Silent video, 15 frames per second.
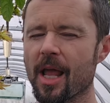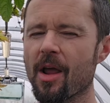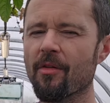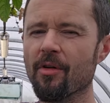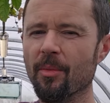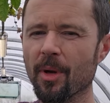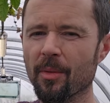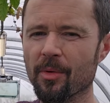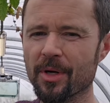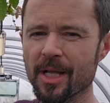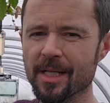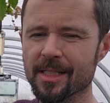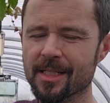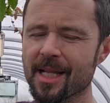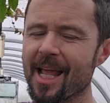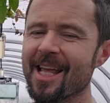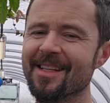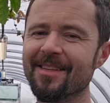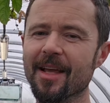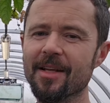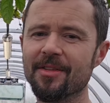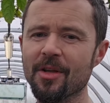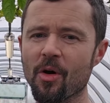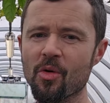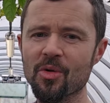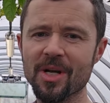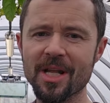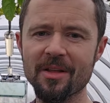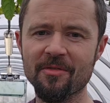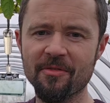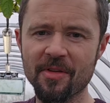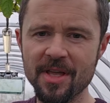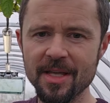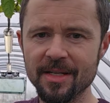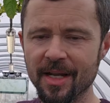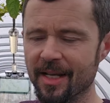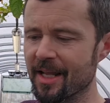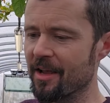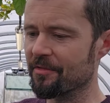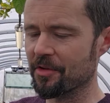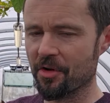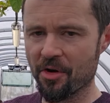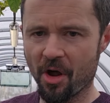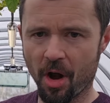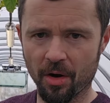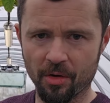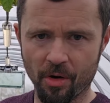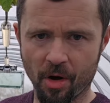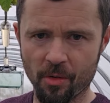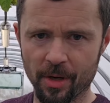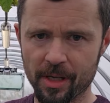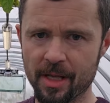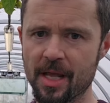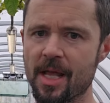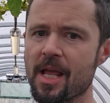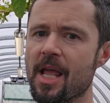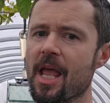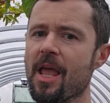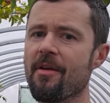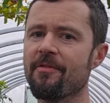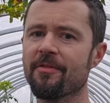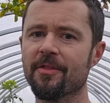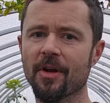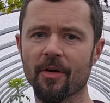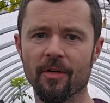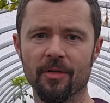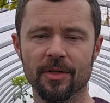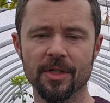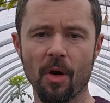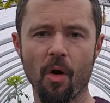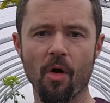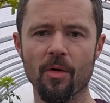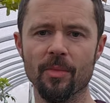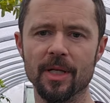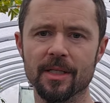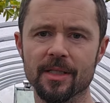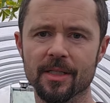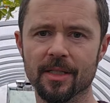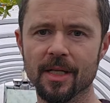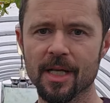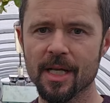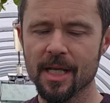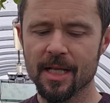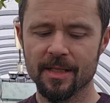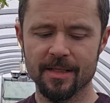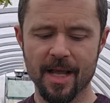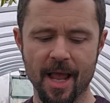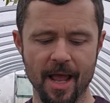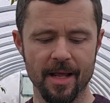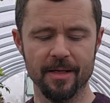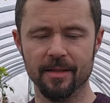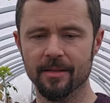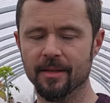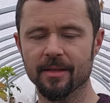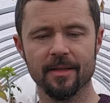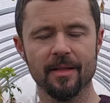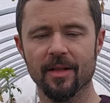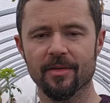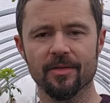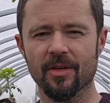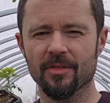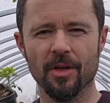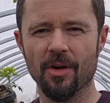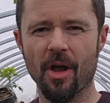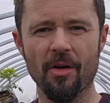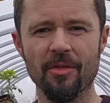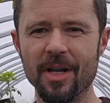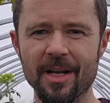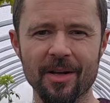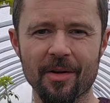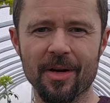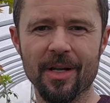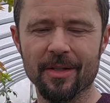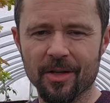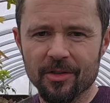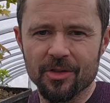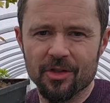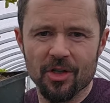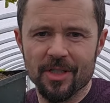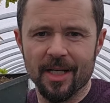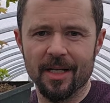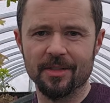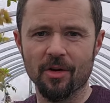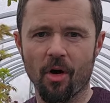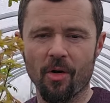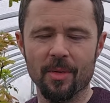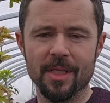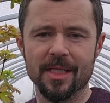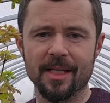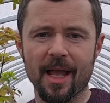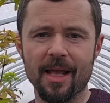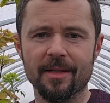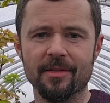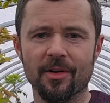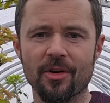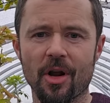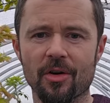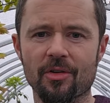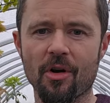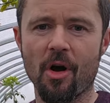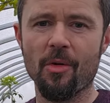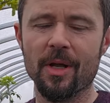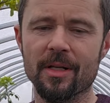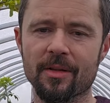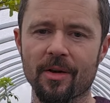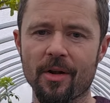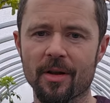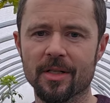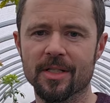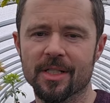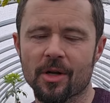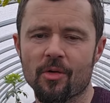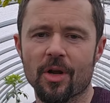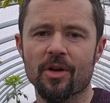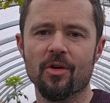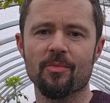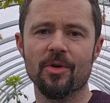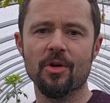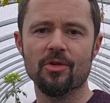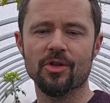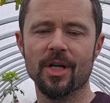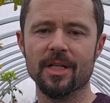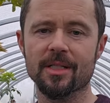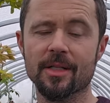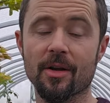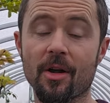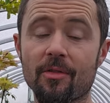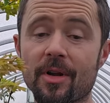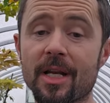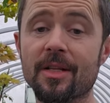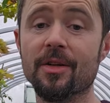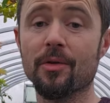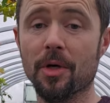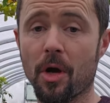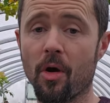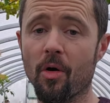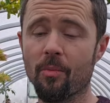remember this, they don't need feeding if they're not growing. If they're dormant, then they're not really going to, they're just in a dormant state, they're not growing, they're not soaking up nutrients, they're not really doing a whole